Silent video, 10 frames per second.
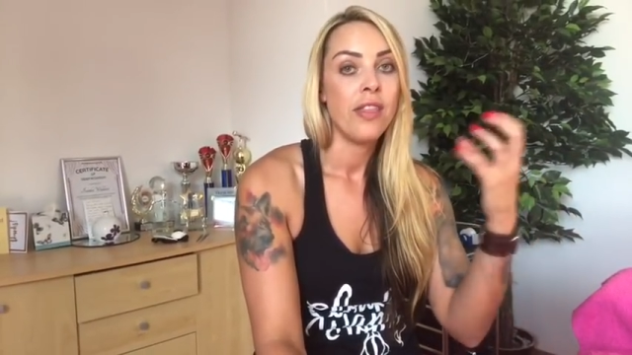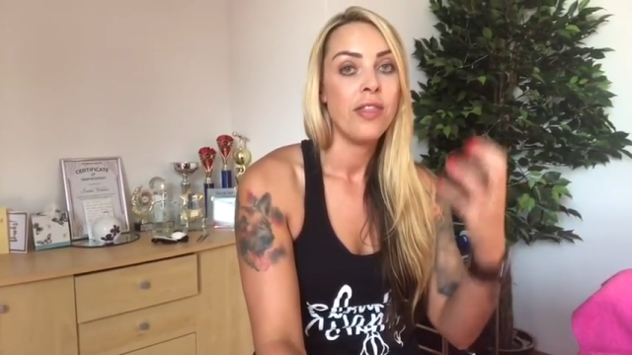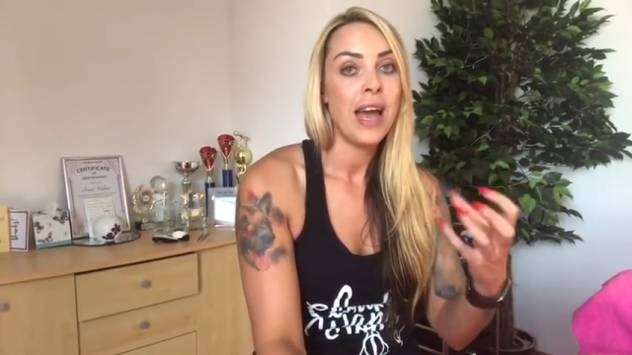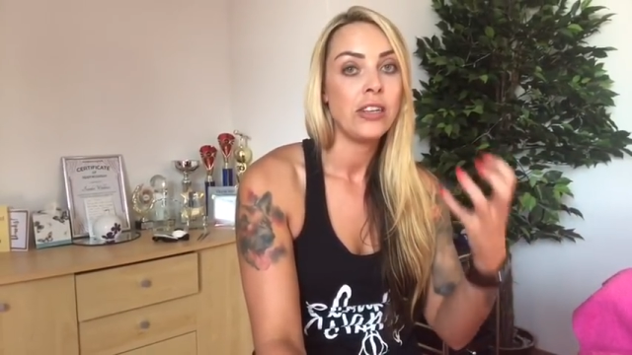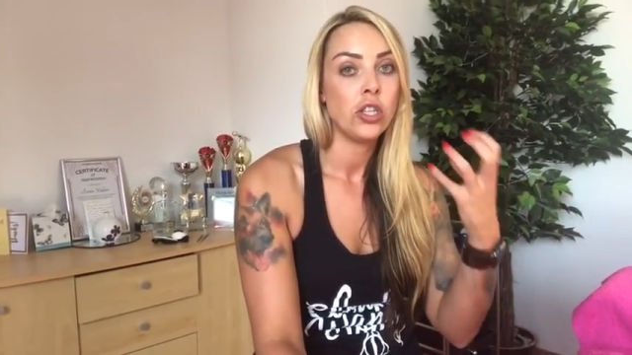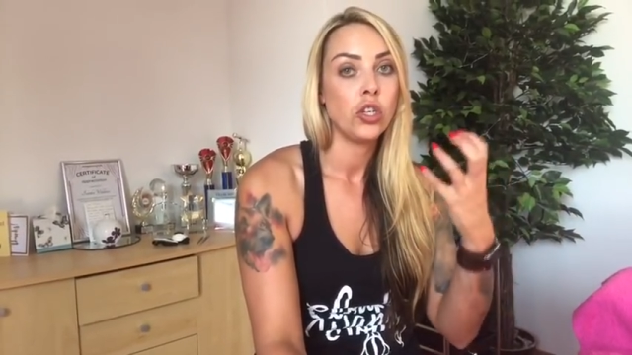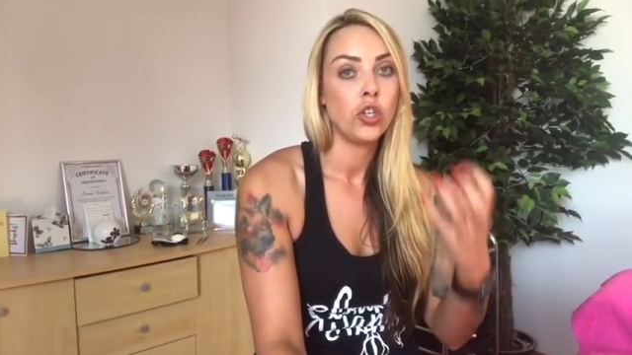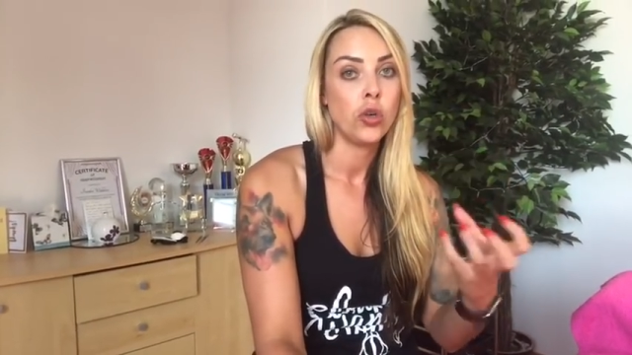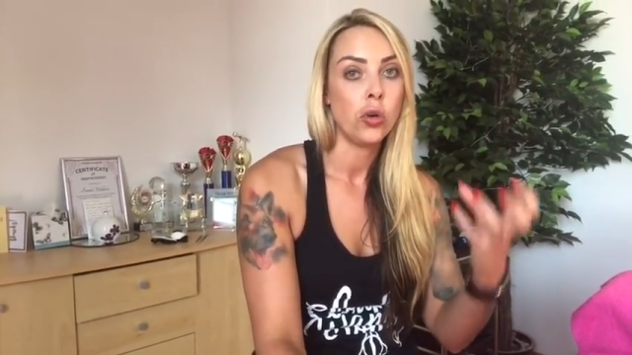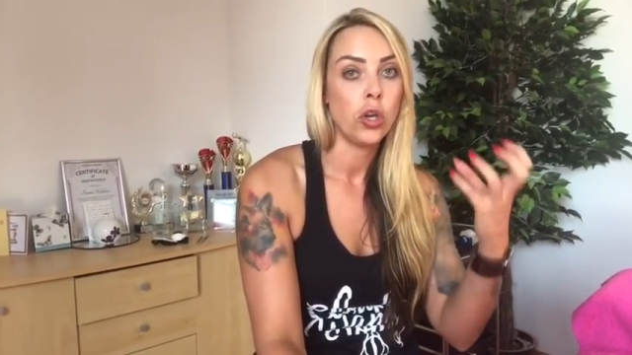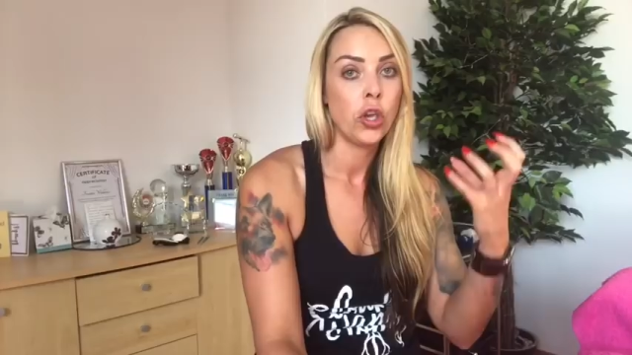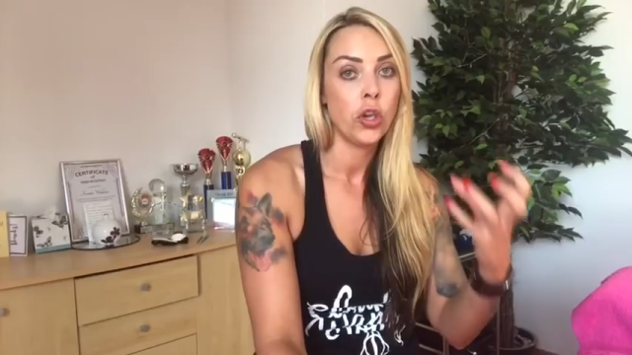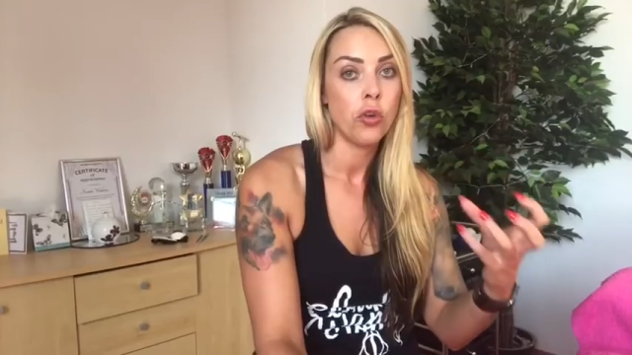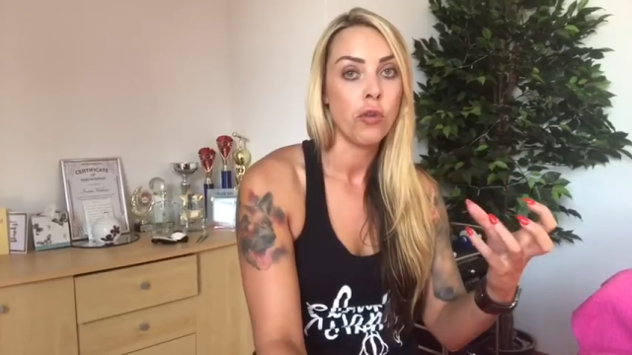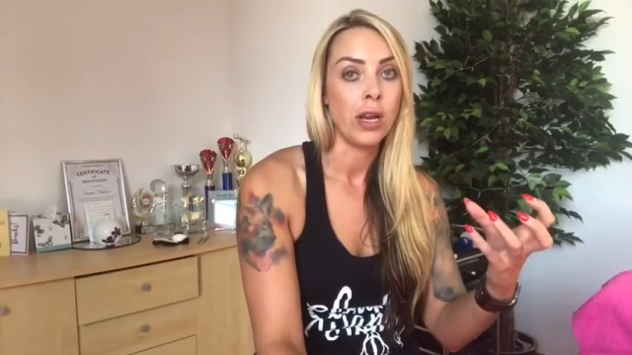That's shock
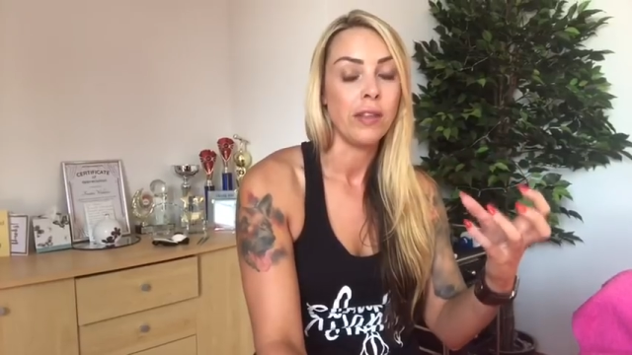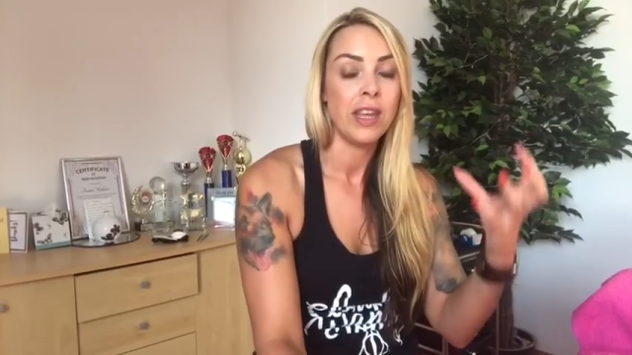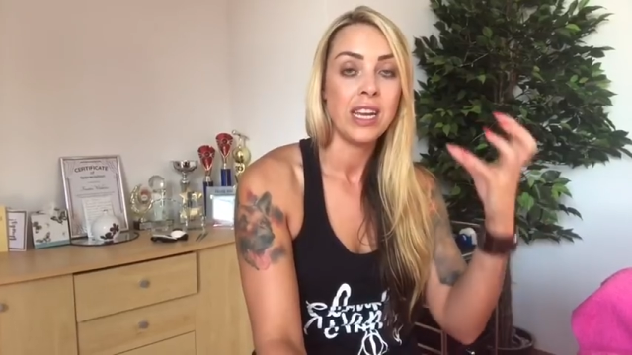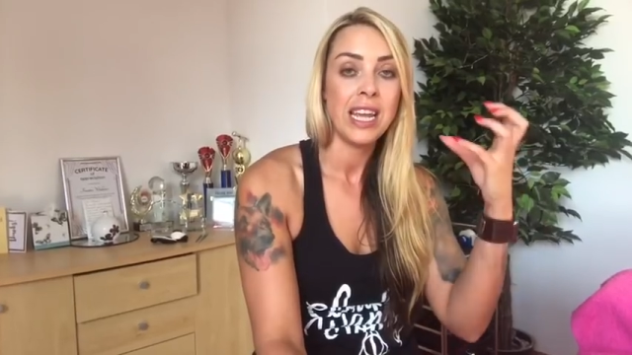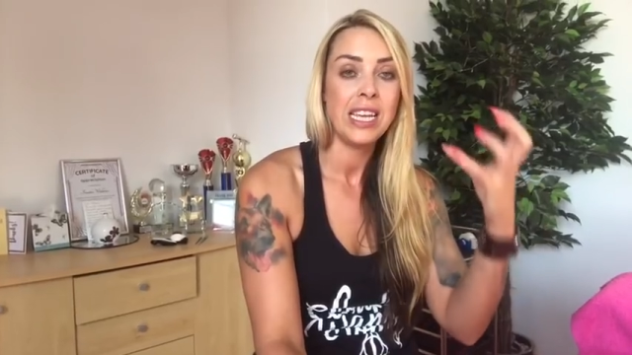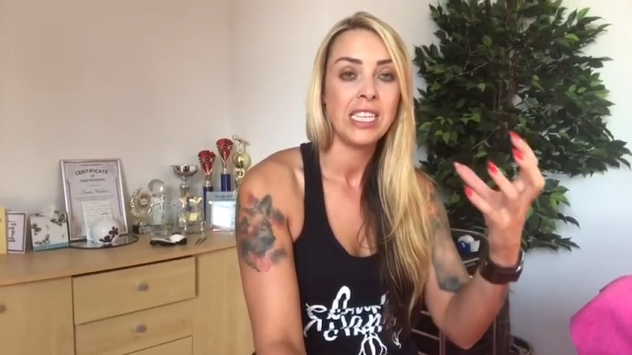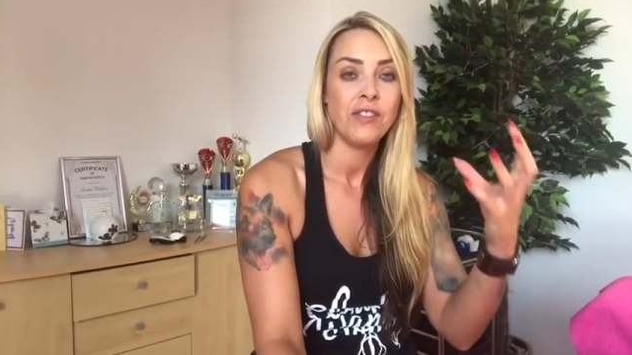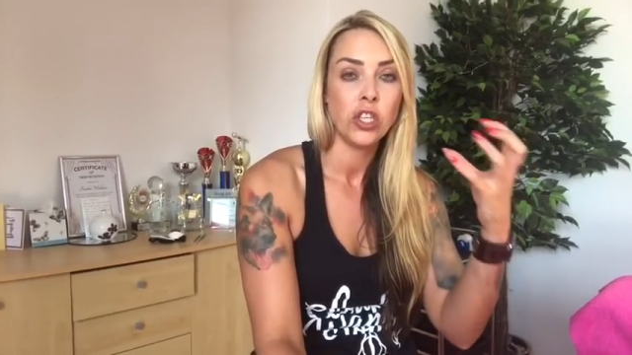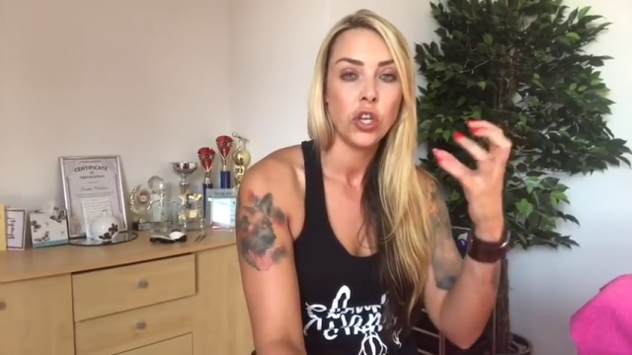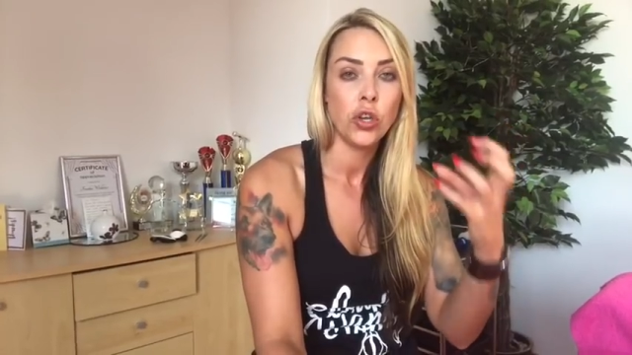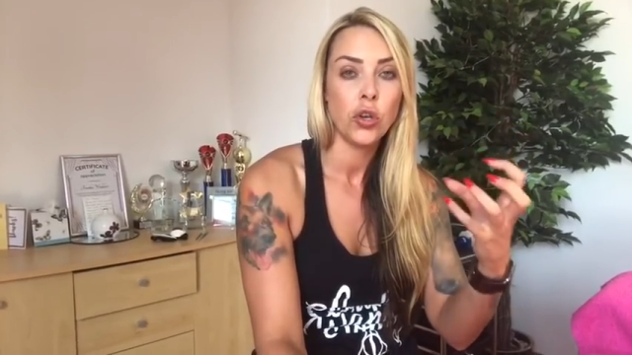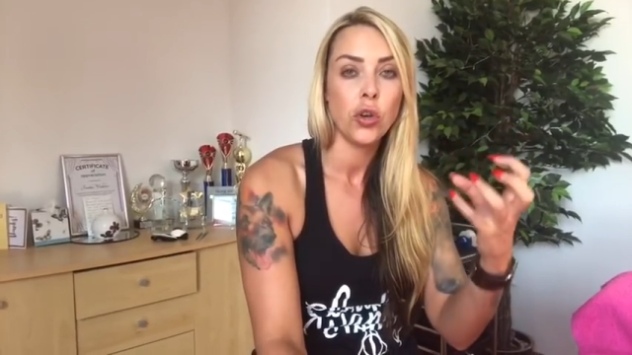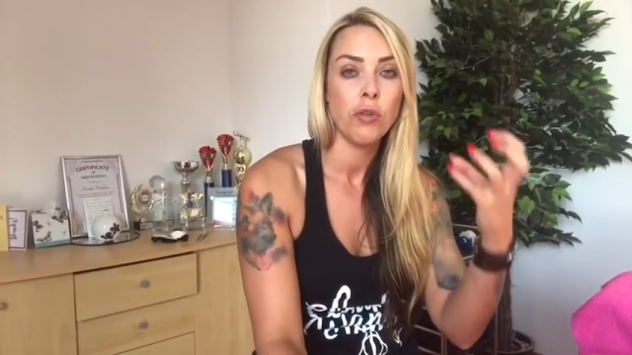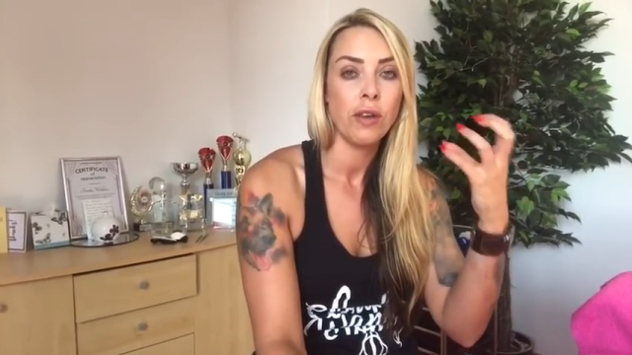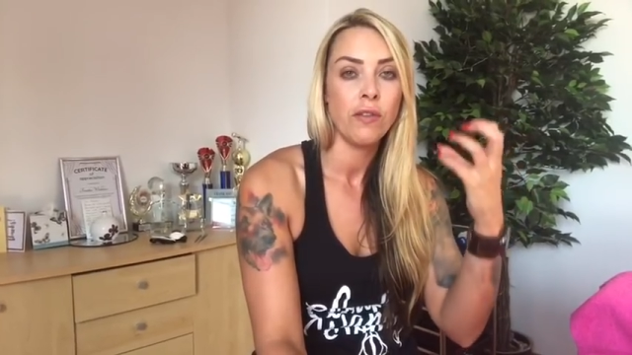curing. The adhesive is
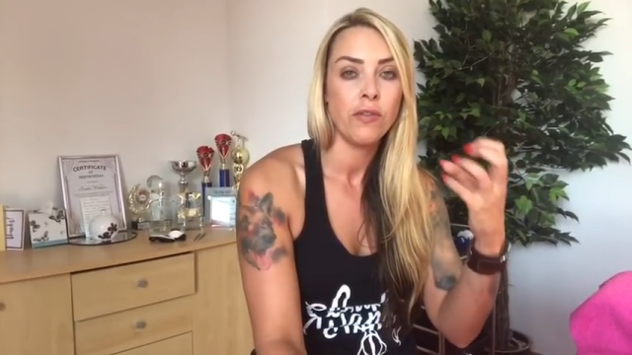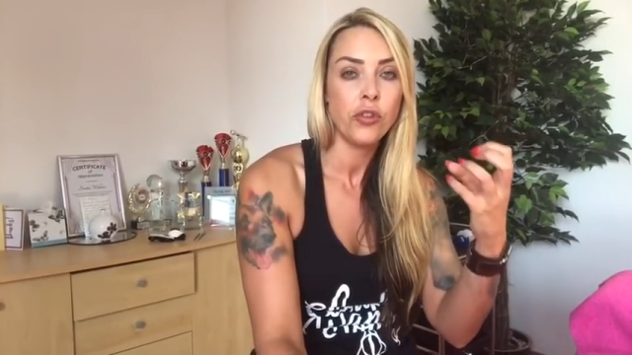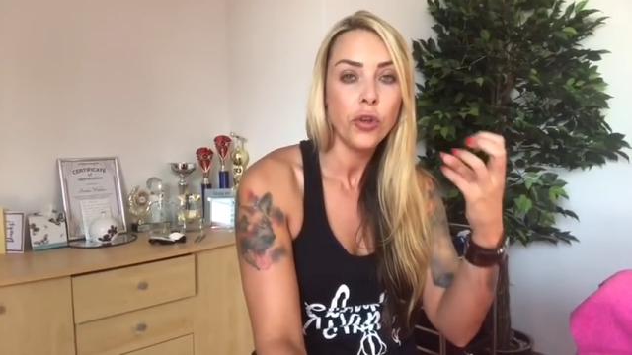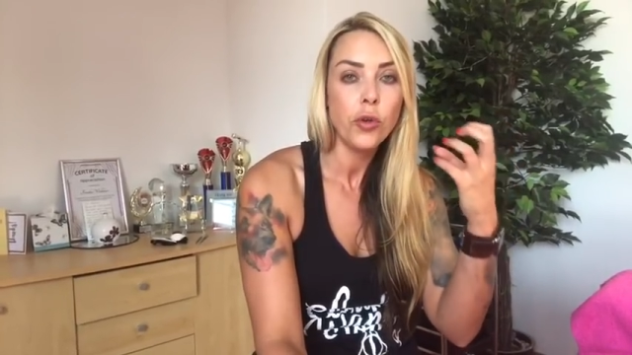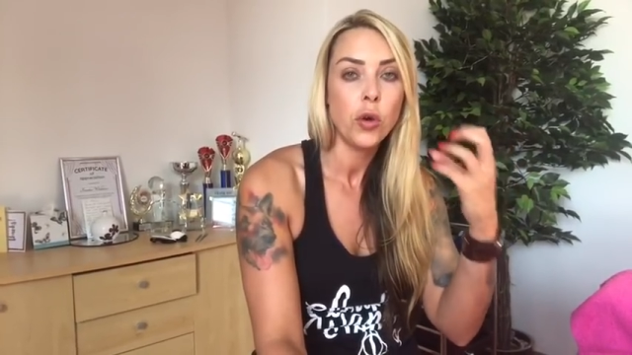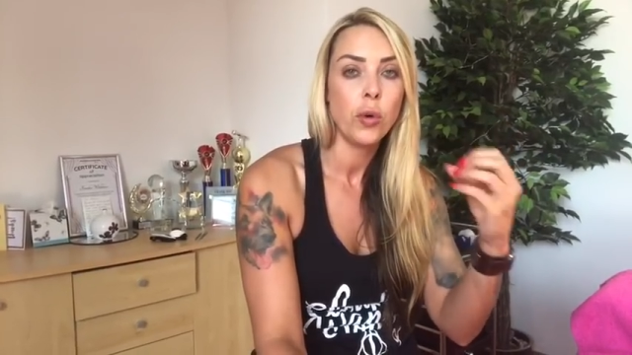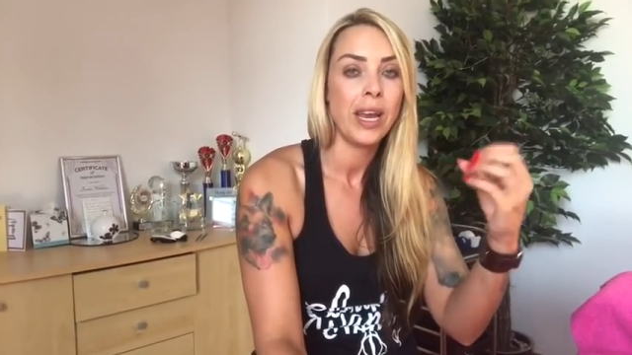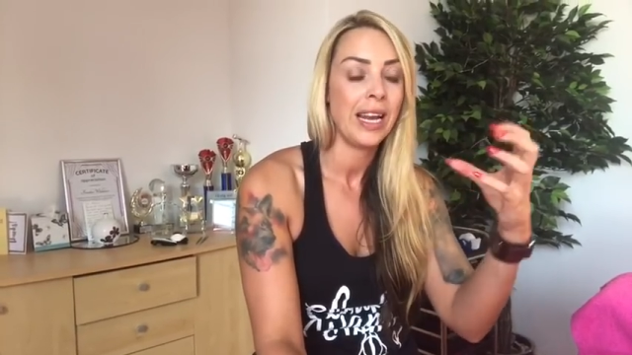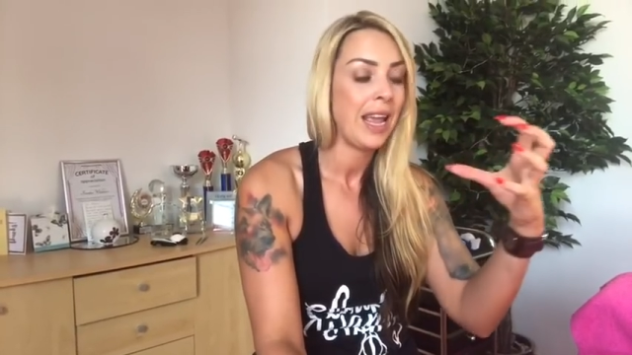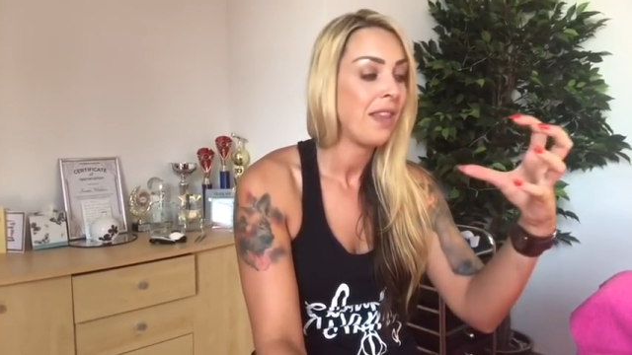curing too quickly,